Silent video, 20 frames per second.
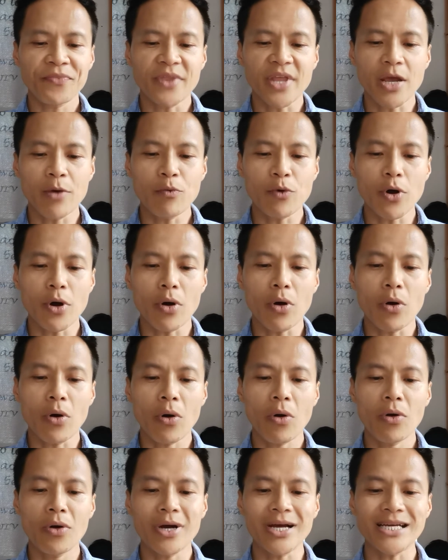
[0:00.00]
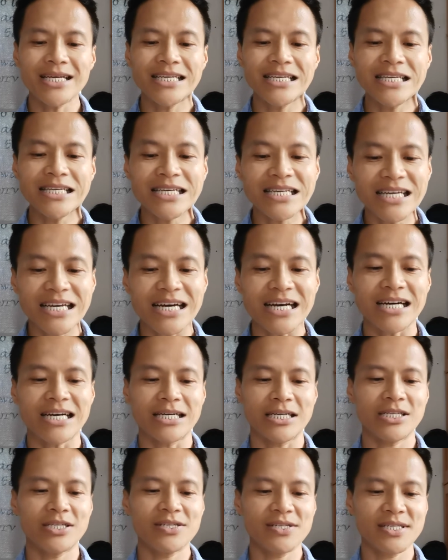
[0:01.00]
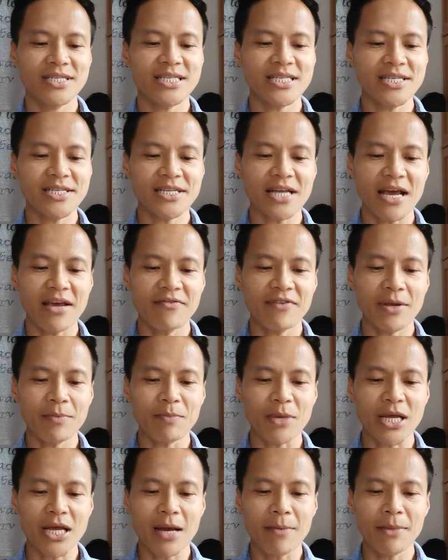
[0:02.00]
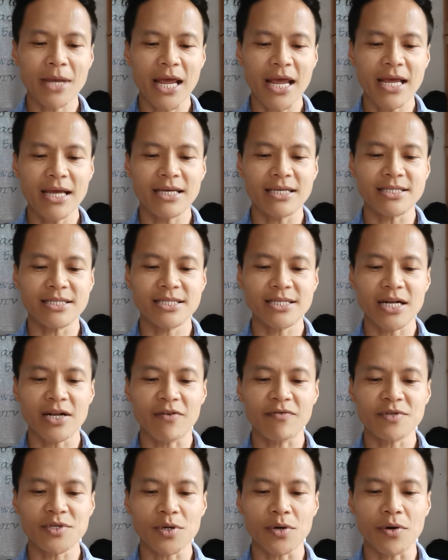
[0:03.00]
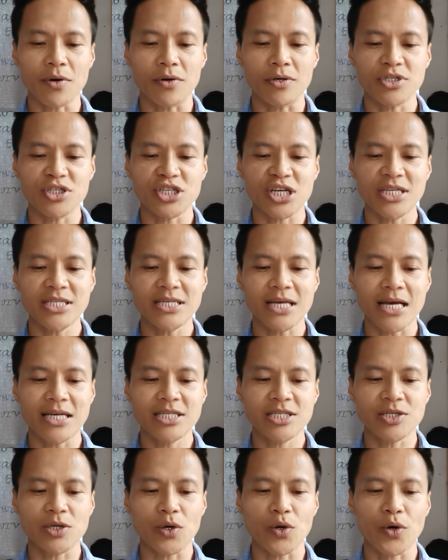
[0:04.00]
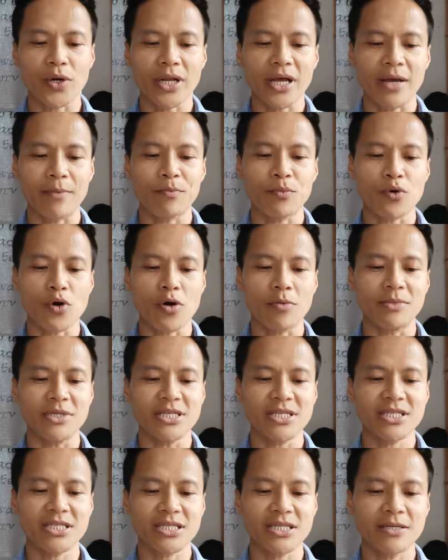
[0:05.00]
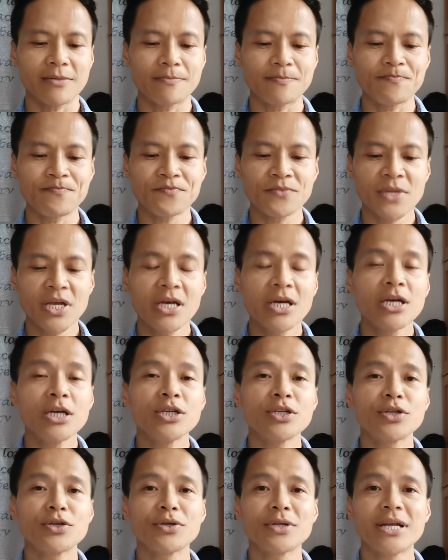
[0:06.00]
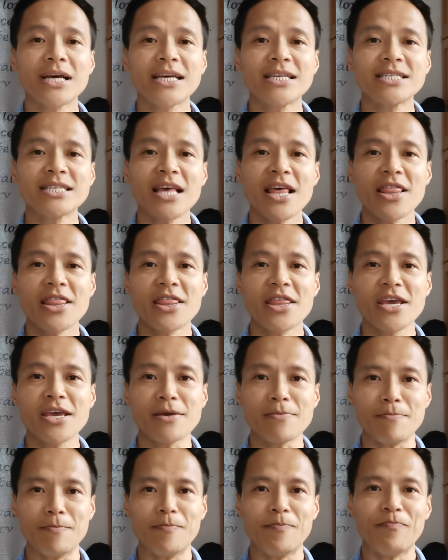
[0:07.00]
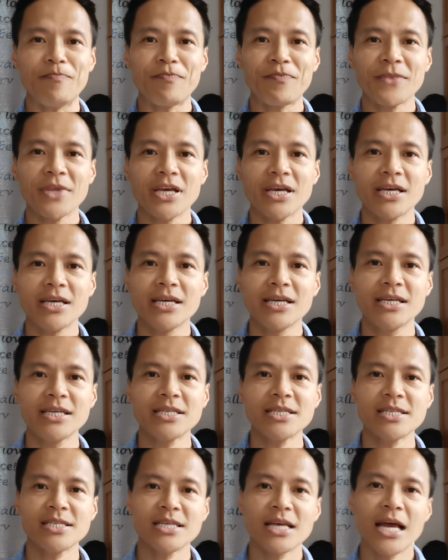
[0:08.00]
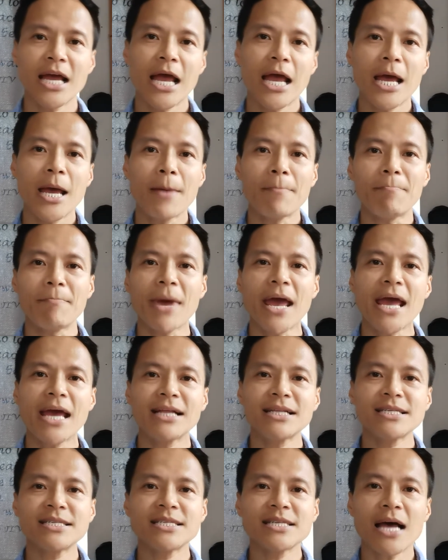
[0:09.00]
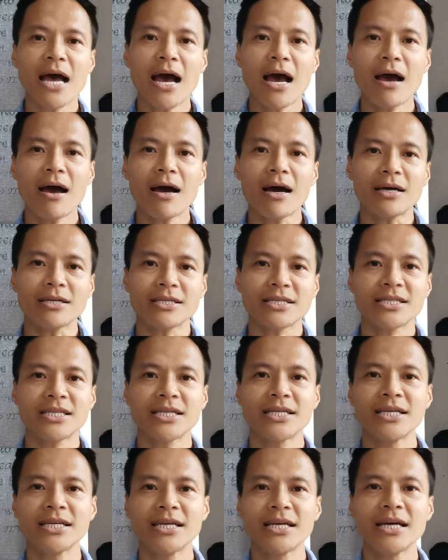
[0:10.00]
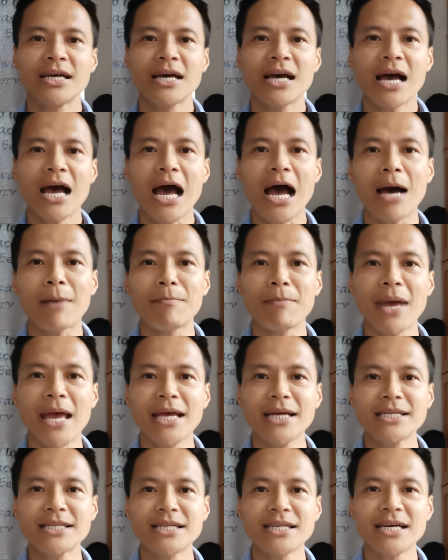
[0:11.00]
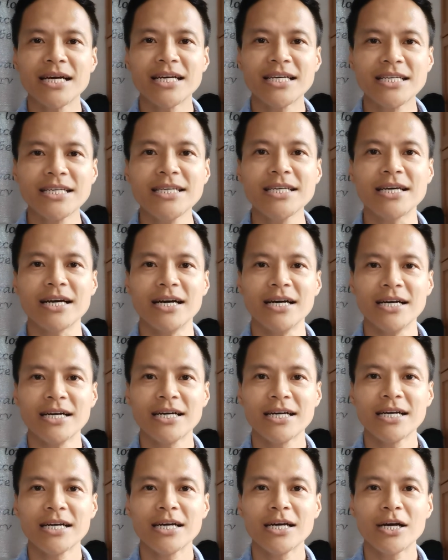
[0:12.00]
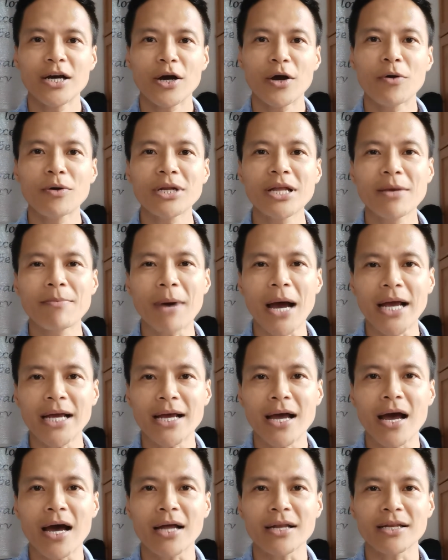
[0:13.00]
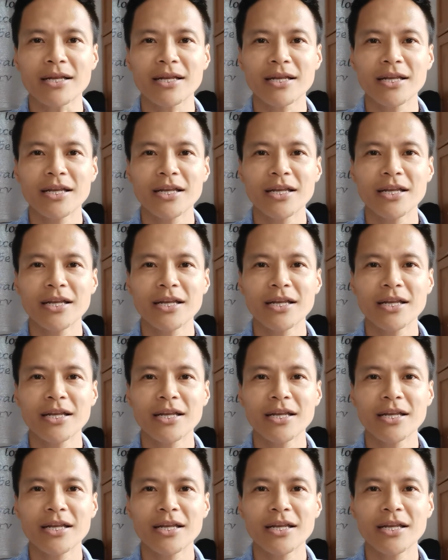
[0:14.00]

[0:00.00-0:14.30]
They were all eager to see David become king instead of Saul, just as the Lord had promised. Today's theme is man's heart are made eager only by God,